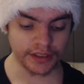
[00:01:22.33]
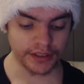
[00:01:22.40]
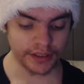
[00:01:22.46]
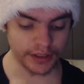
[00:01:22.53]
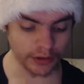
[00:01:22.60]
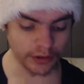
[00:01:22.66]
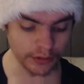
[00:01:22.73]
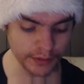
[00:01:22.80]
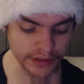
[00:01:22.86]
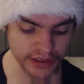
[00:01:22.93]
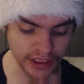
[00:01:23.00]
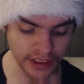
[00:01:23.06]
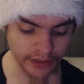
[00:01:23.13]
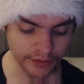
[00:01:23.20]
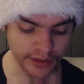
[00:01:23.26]
He always
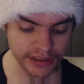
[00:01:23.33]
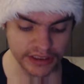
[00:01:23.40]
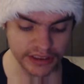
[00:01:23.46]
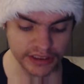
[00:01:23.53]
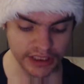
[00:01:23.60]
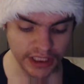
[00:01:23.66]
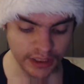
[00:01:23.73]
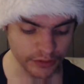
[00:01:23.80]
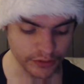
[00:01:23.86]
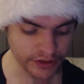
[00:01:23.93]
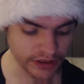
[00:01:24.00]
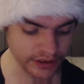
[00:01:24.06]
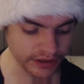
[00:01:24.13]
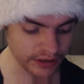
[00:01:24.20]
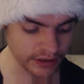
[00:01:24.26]
decorates his house
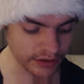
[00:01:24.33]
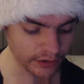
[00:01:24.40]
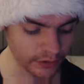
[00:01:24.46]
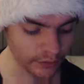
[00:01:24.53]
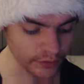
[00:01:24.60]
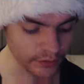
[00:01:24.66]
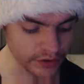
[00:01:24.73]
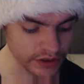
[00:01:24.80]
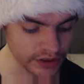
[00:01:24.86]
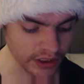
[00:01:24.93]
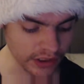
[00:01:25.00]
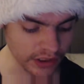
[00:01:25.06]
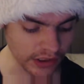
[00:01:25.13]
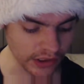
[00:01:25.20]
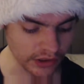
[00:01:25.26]
in their own
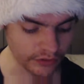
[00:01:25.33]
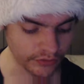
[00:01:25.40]
style.